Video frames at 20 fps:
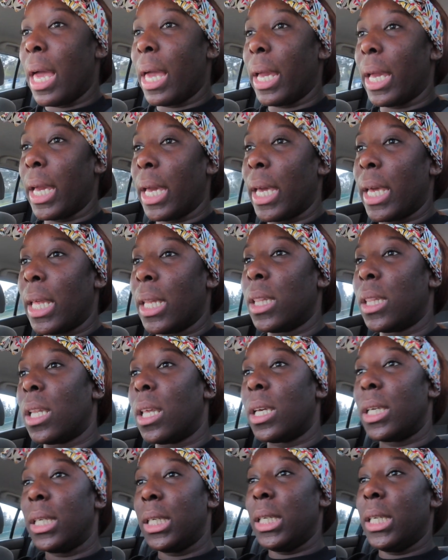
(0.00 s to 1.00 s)
And
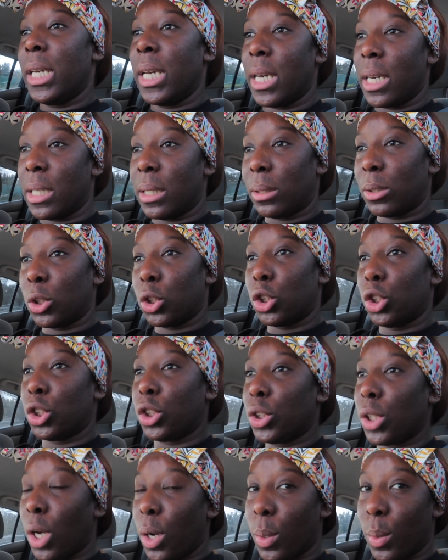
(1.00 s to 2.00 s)
yeah,
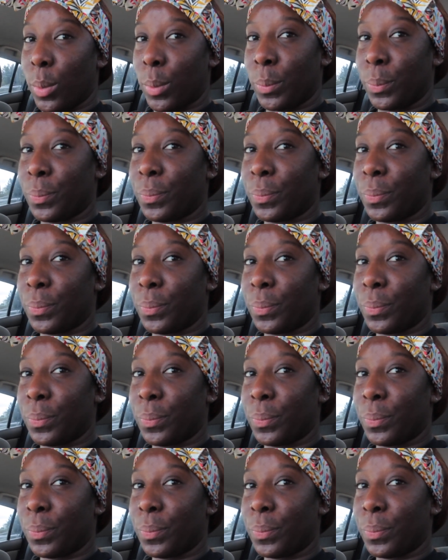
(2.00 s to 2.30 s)
so